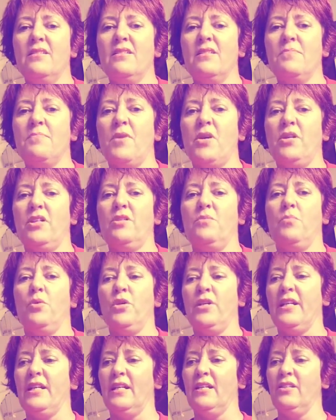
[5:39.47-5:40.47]
smoke you're
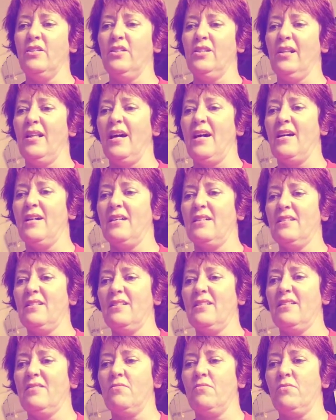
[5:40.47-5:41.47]
putting in your
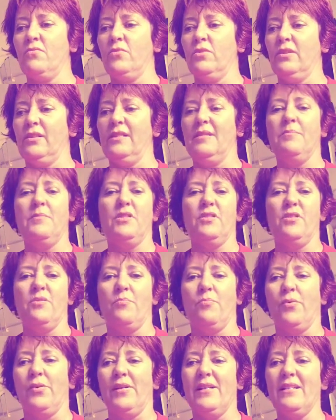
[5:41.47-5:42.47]
lungs will limit
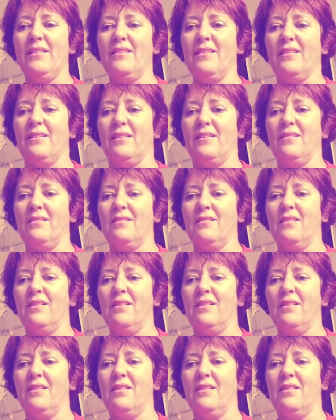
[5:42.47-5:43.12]
your breathing